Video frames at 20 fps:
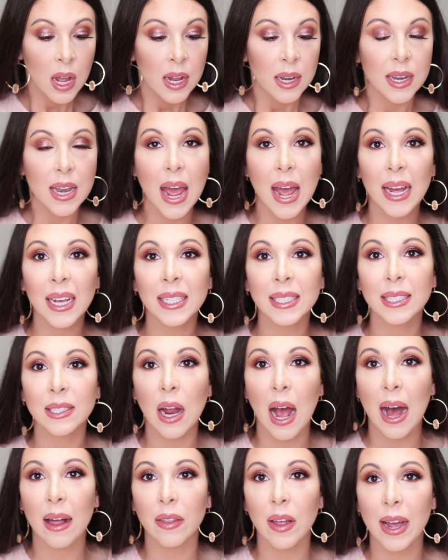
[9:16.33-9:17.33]

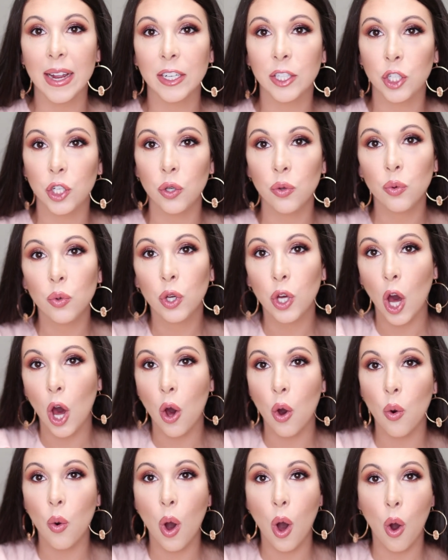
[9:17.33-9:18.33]
Next, I like to
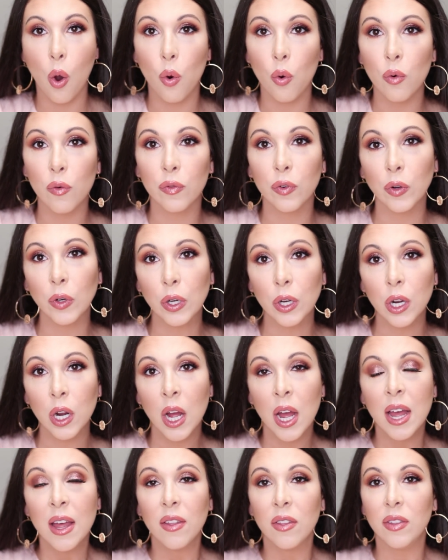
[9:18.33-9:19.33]
go
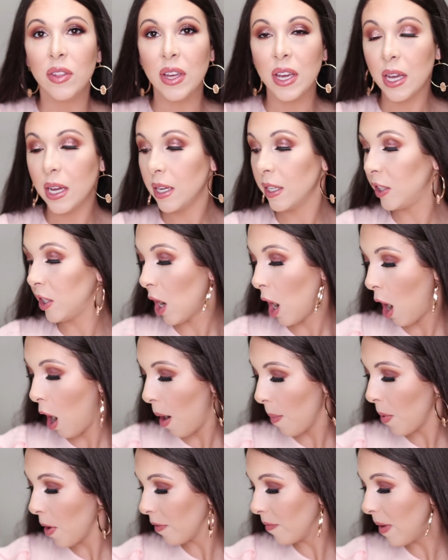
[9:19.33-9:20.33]
over the
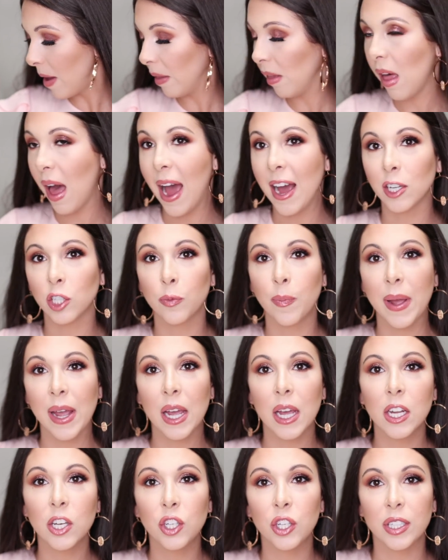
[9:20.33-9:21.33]
top of my lash
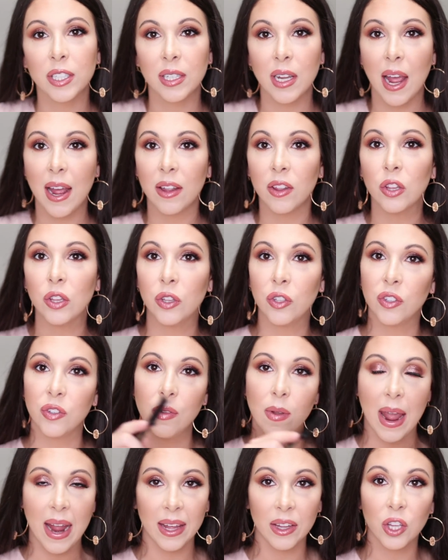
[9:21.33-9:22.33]
band
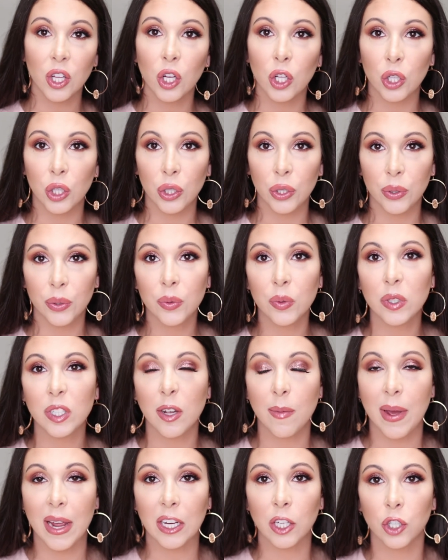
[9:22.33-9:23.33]
and the glue
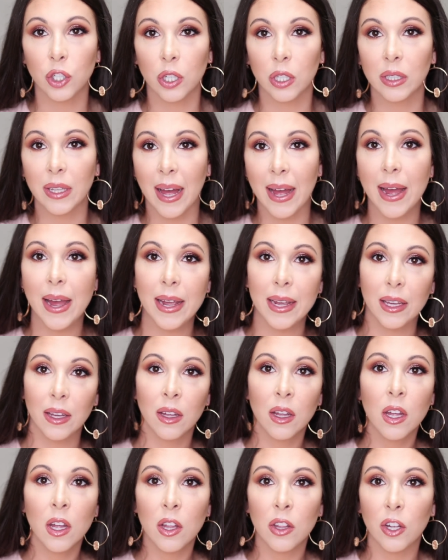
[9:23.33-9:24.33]
to make sure like
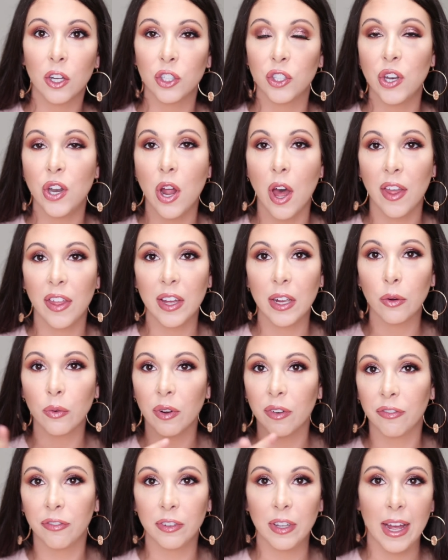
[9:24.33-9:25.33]
there's nothing
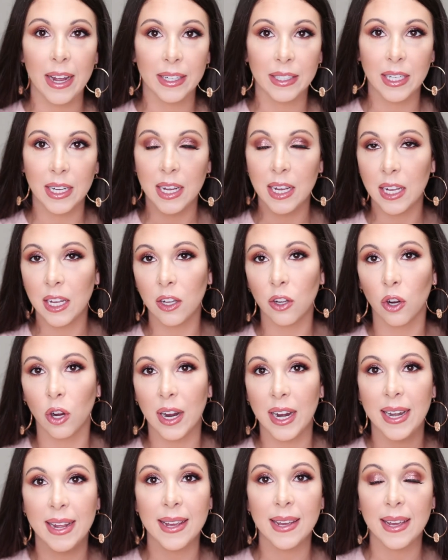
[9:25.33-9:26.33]
reflecting or
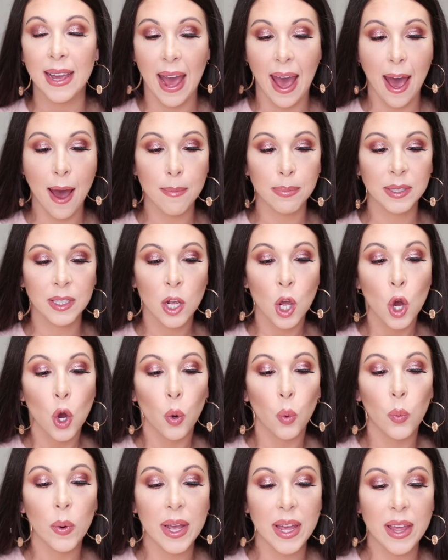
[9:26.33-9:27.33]
any gaps
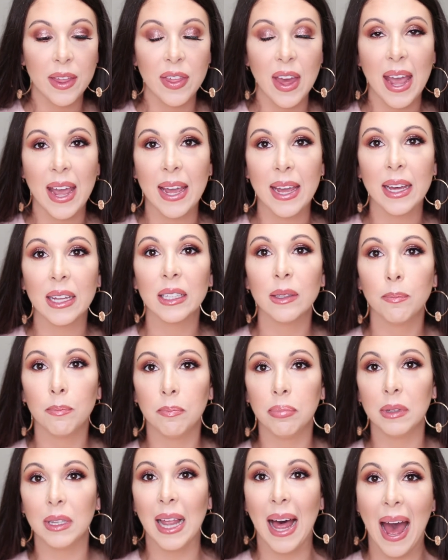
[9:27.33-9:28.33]
with a
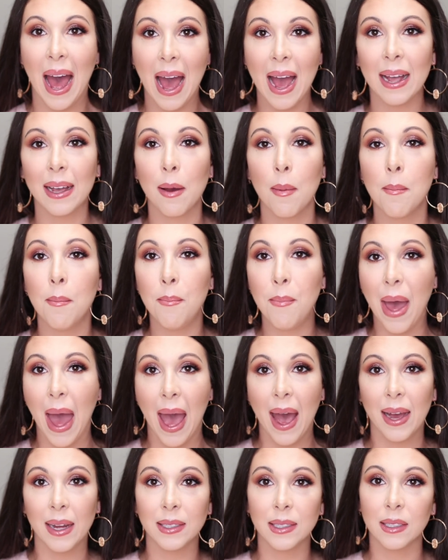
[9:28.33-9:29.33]
black
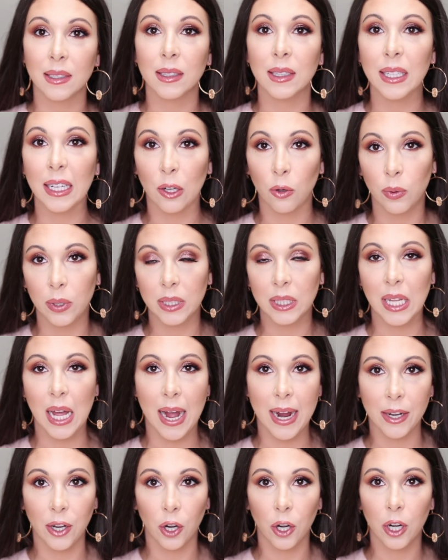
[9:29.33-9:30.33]
matte liquid
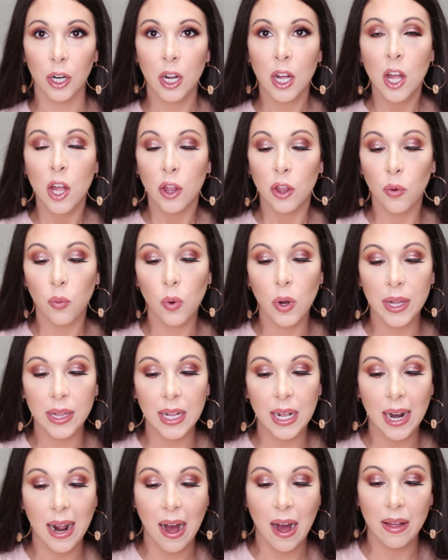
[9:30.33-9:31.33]
liner. The one
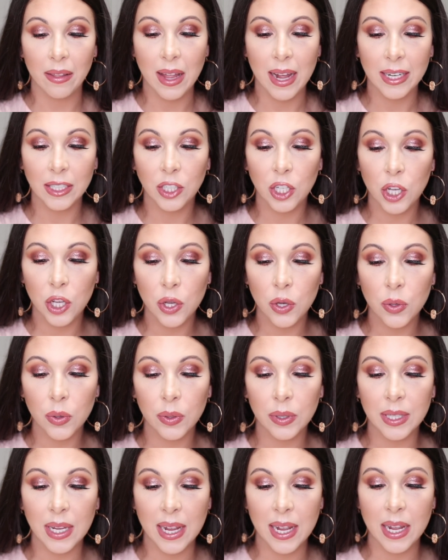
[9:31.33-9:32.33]
that I like to
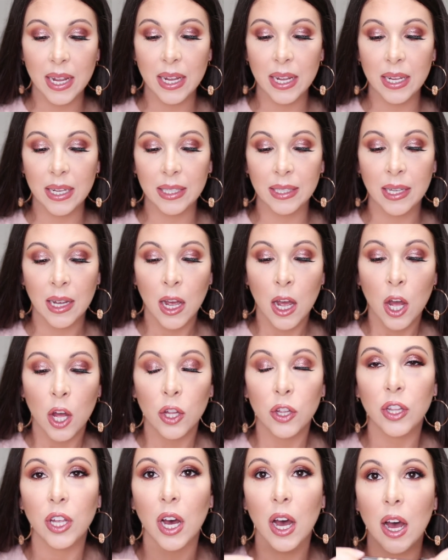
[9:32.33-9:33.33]
use is
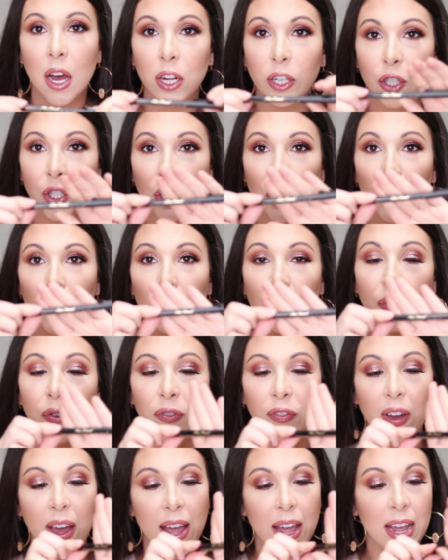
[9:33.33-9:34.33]
the Too
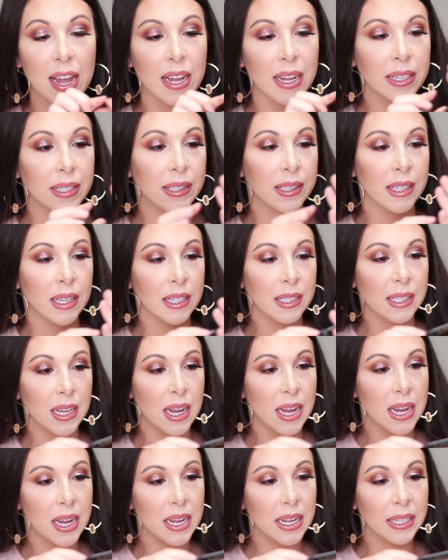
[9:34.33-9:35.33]
Faced, this
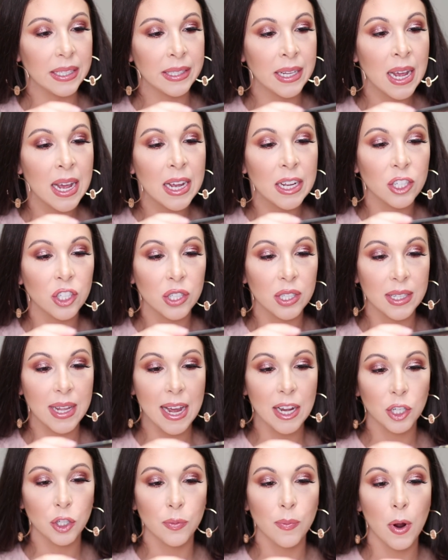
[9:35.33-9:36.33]
is
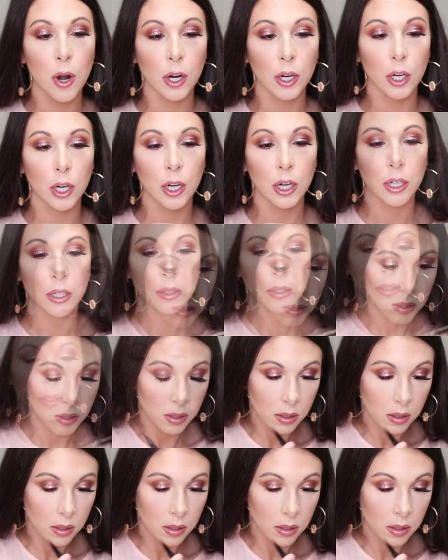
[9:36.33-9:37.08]
Sketch Marker.